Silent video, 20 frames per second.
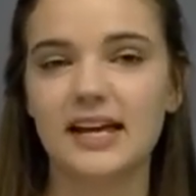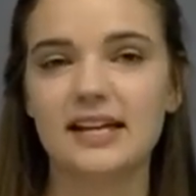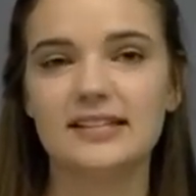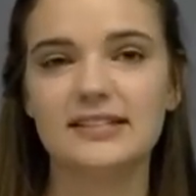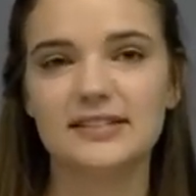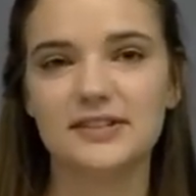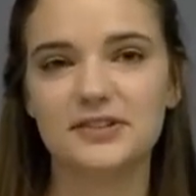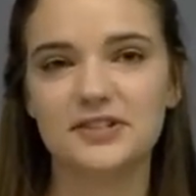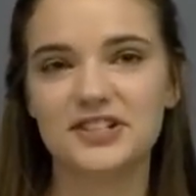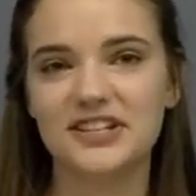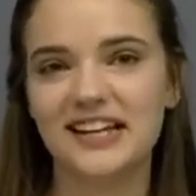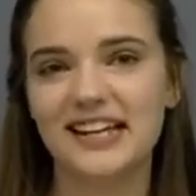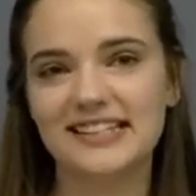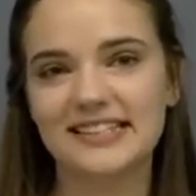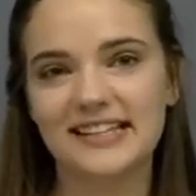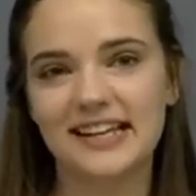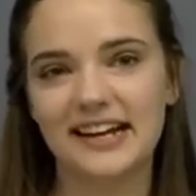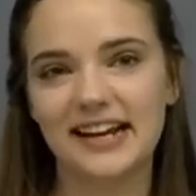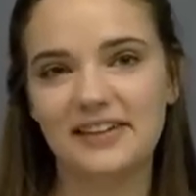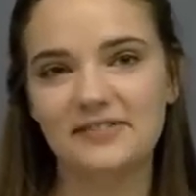So she has
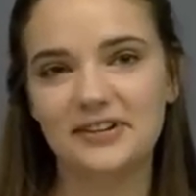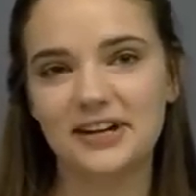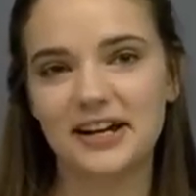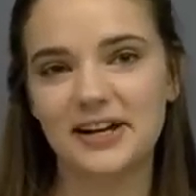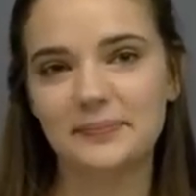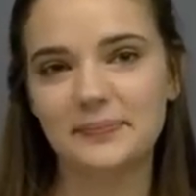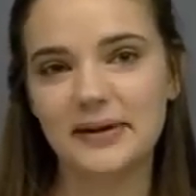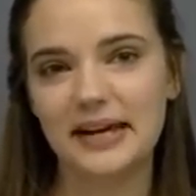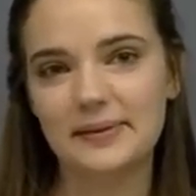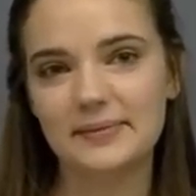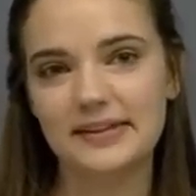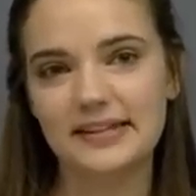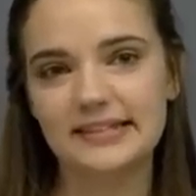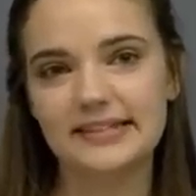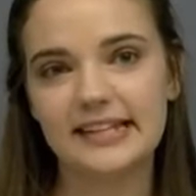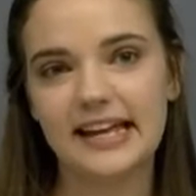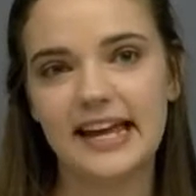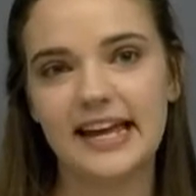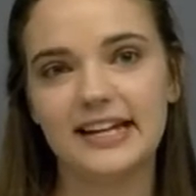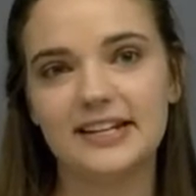not ever had babies,
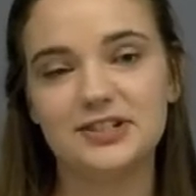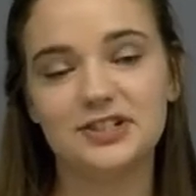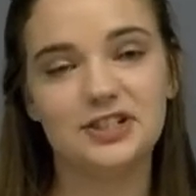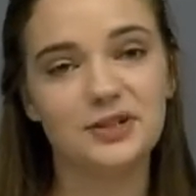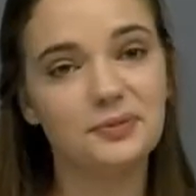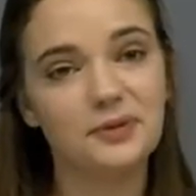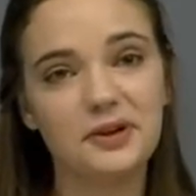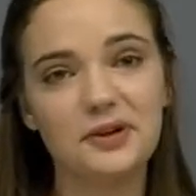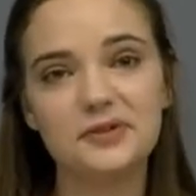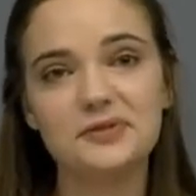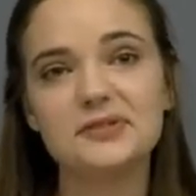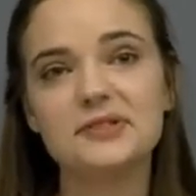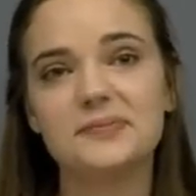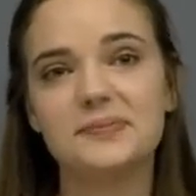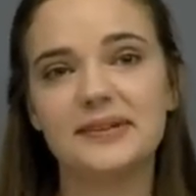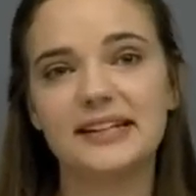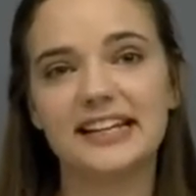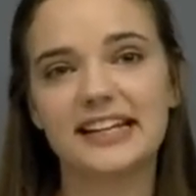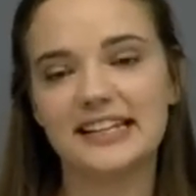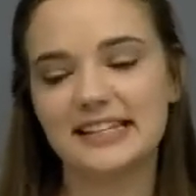and she won't,
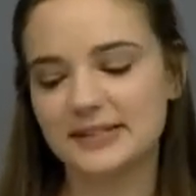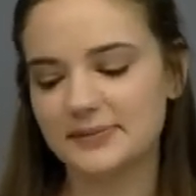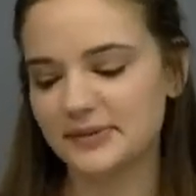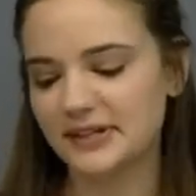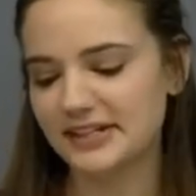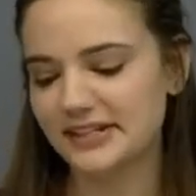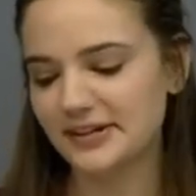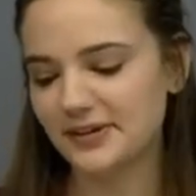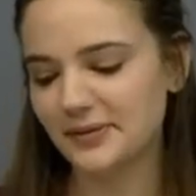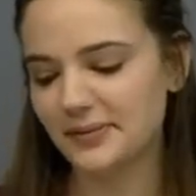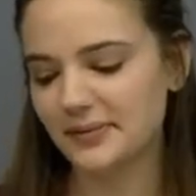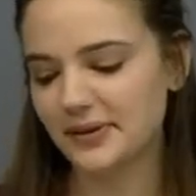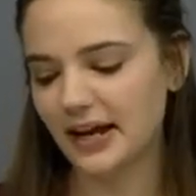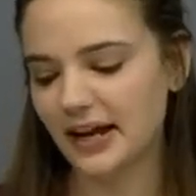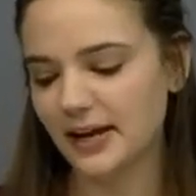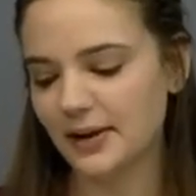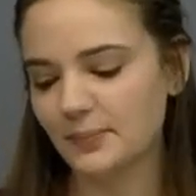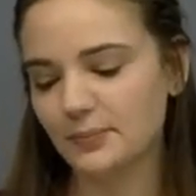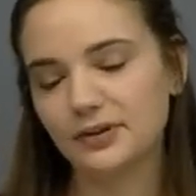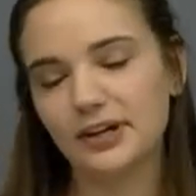because we don't
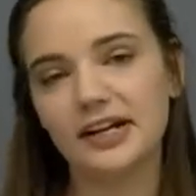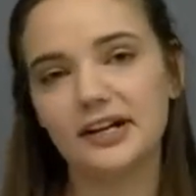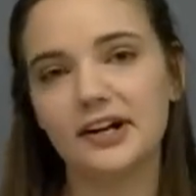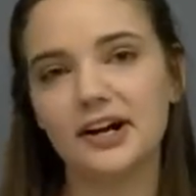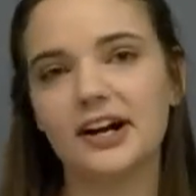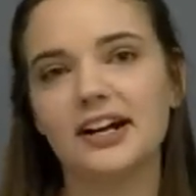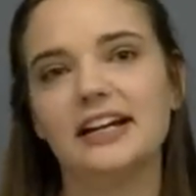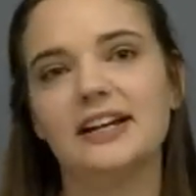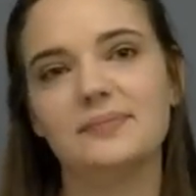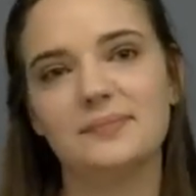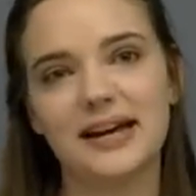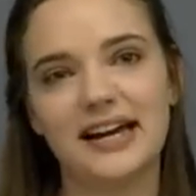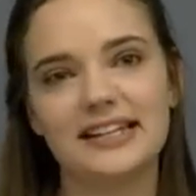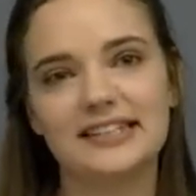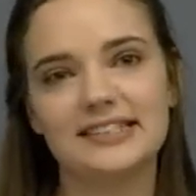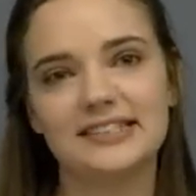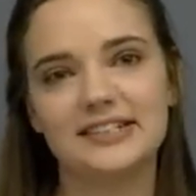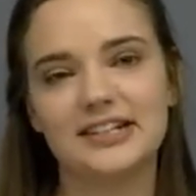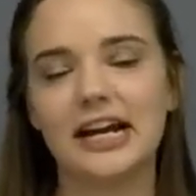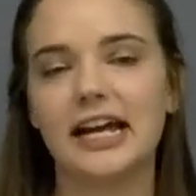breed our
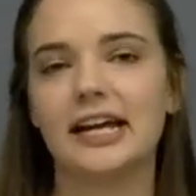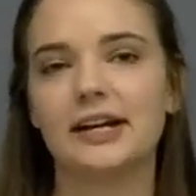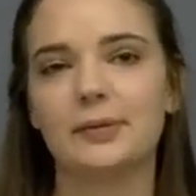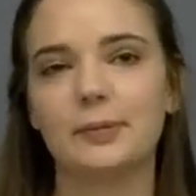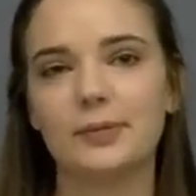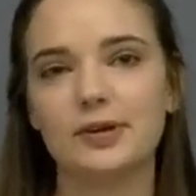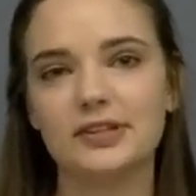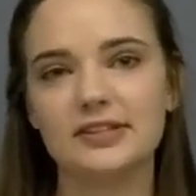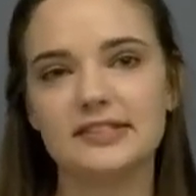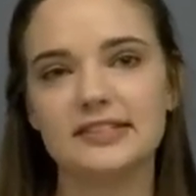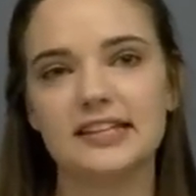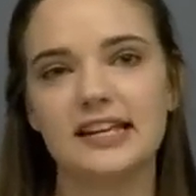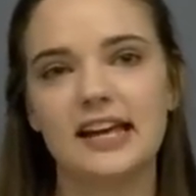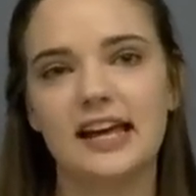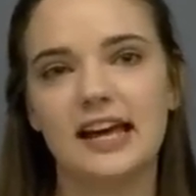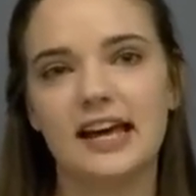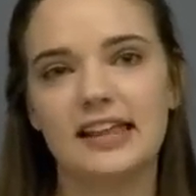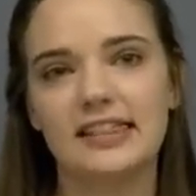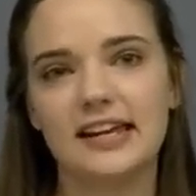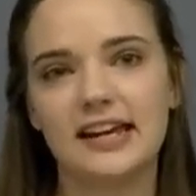ambassador animals.
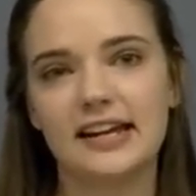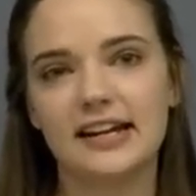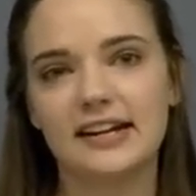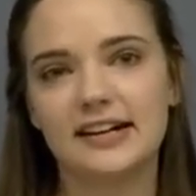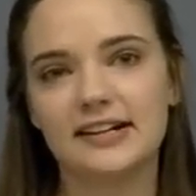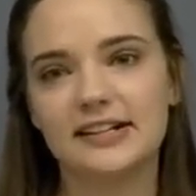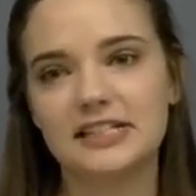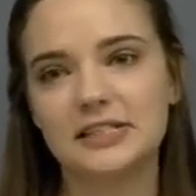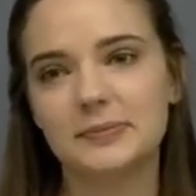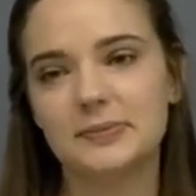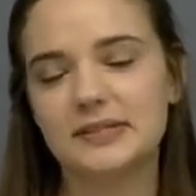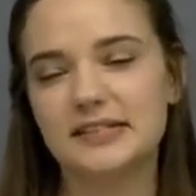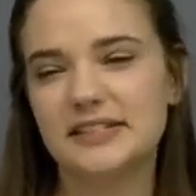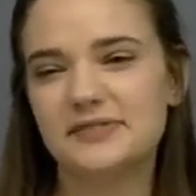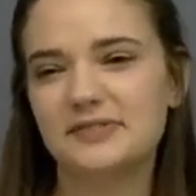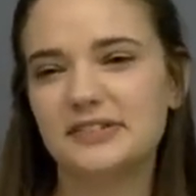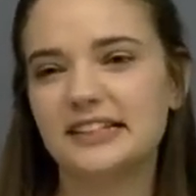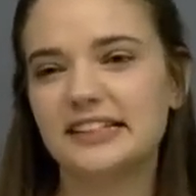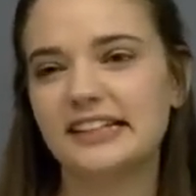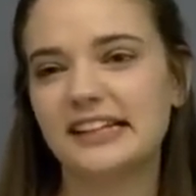They are
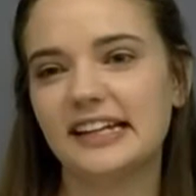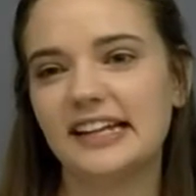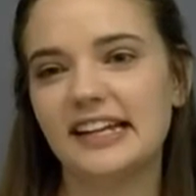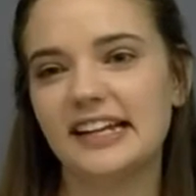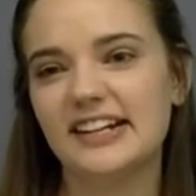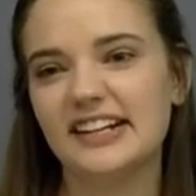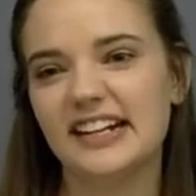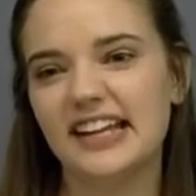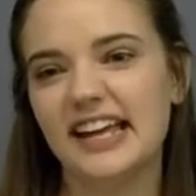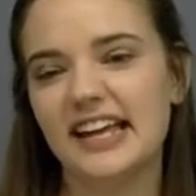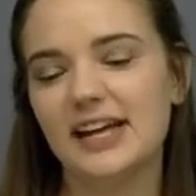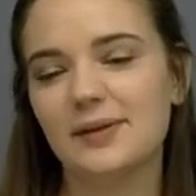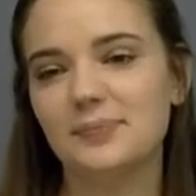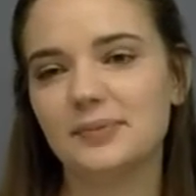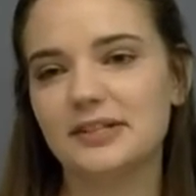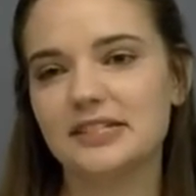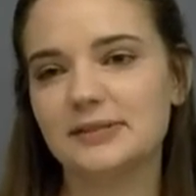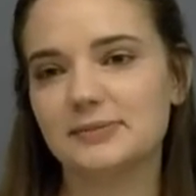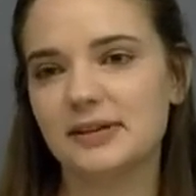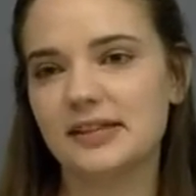specifically here to help
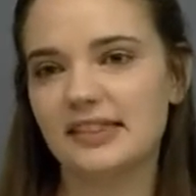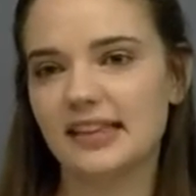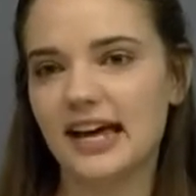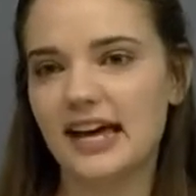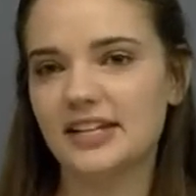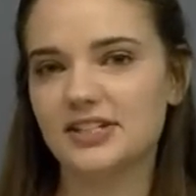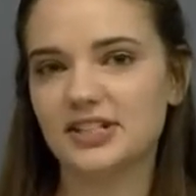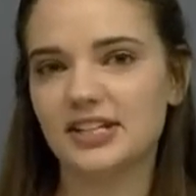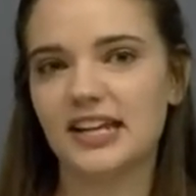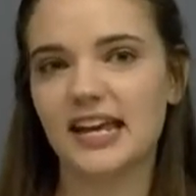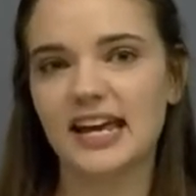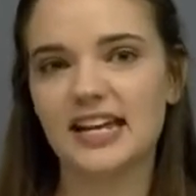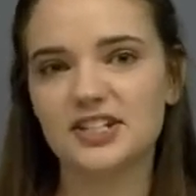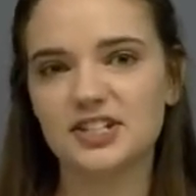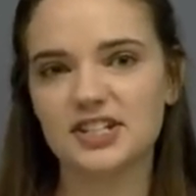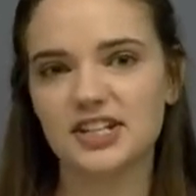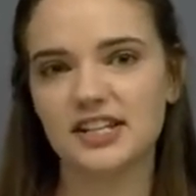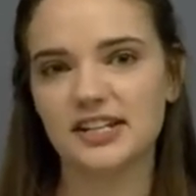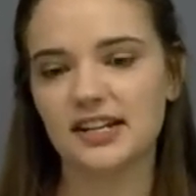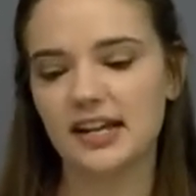us with
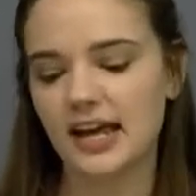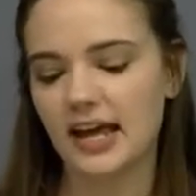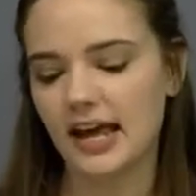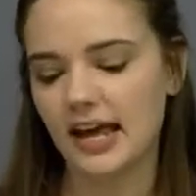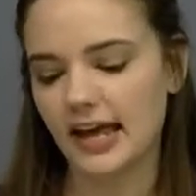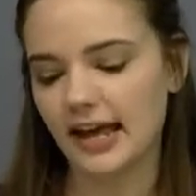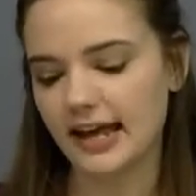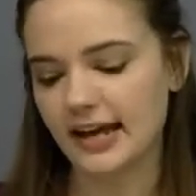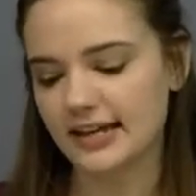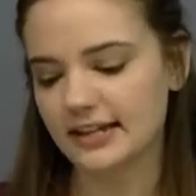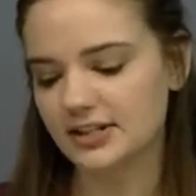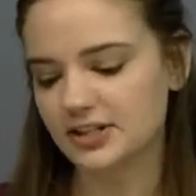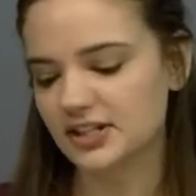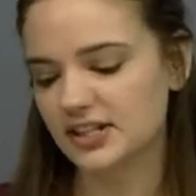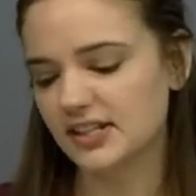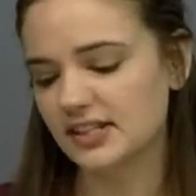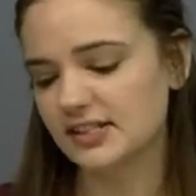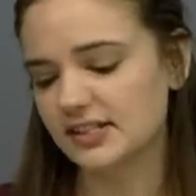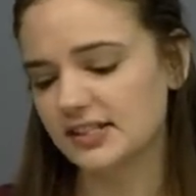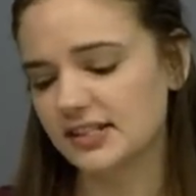education, and
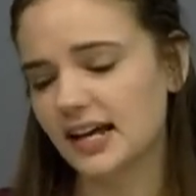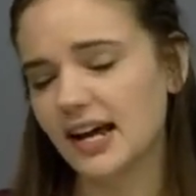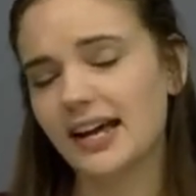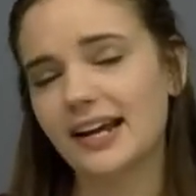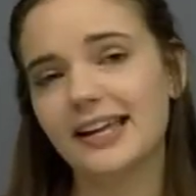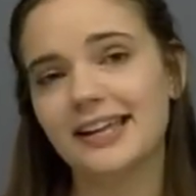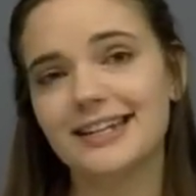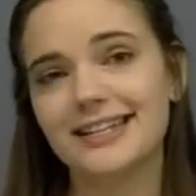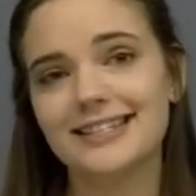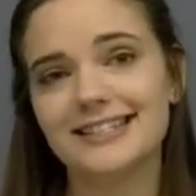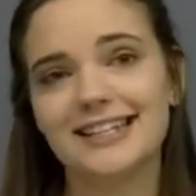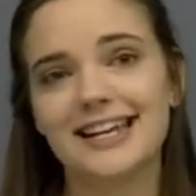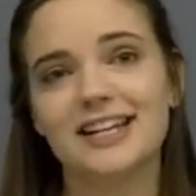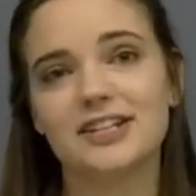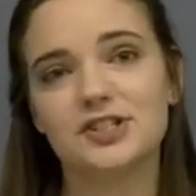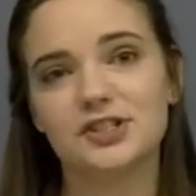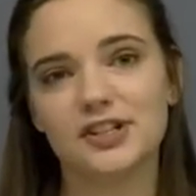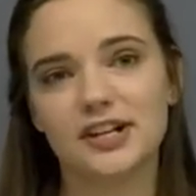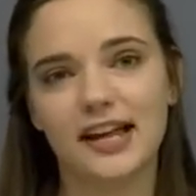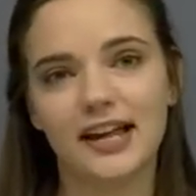she's not an
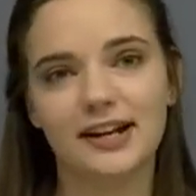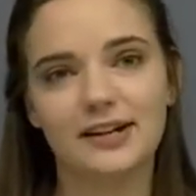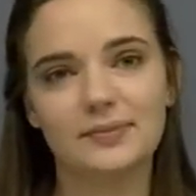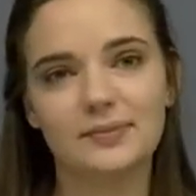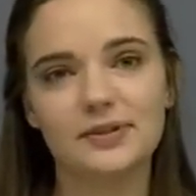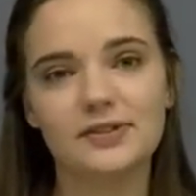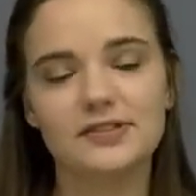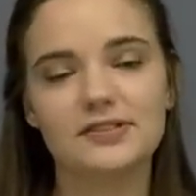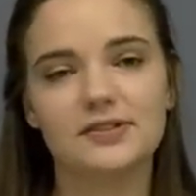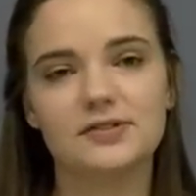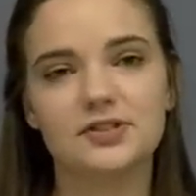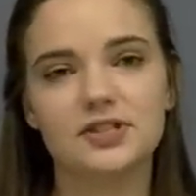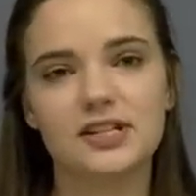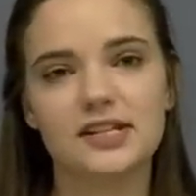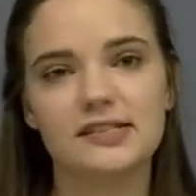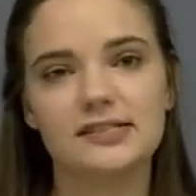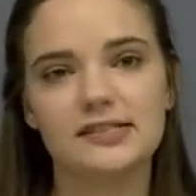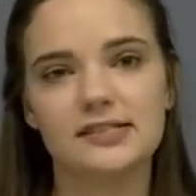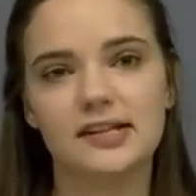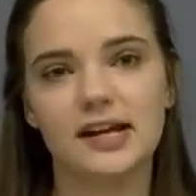endangered animal, so
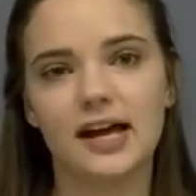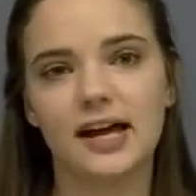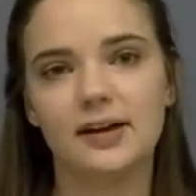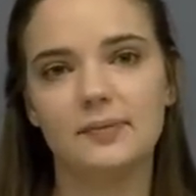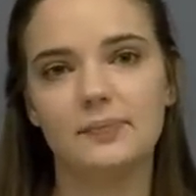she's not